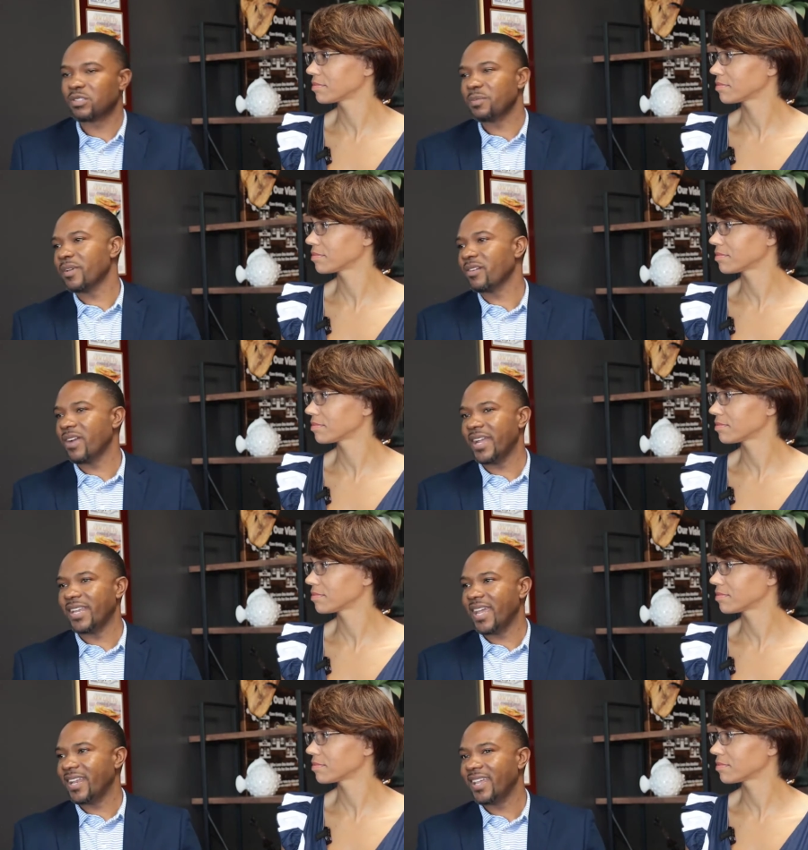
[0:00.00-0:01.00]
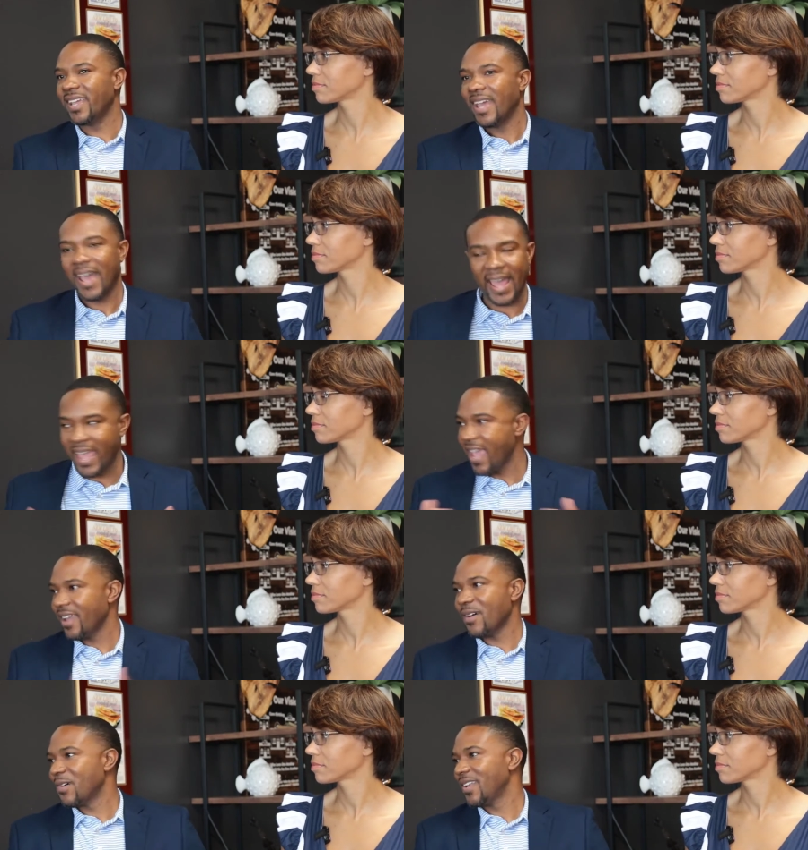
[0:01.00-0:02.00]
Speaker 1: with my granddaddy. I
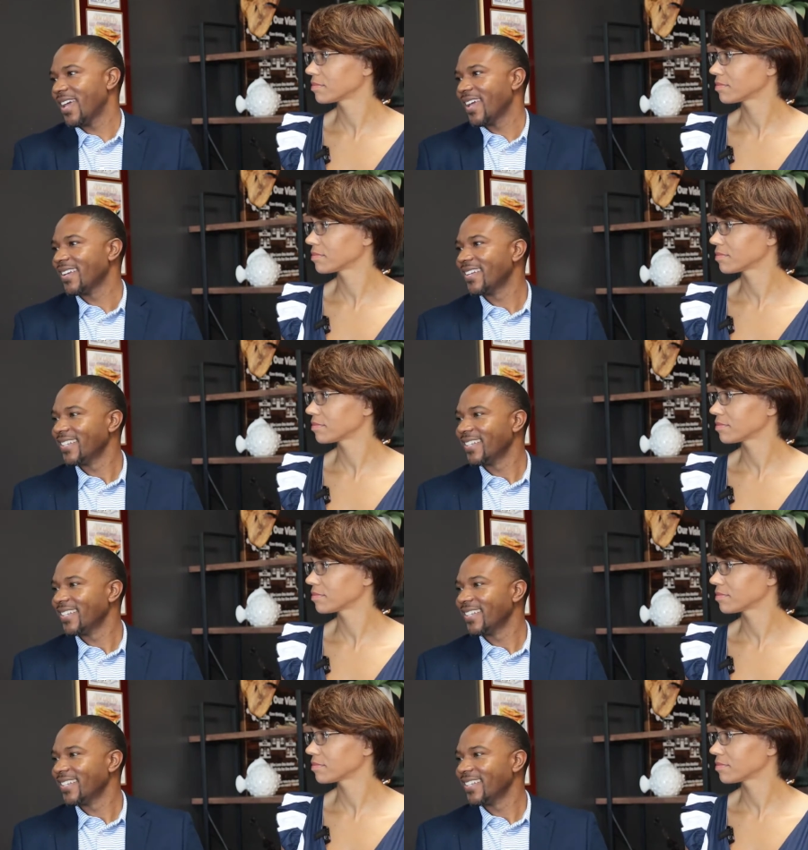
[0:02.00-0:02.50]
had all that. Wow,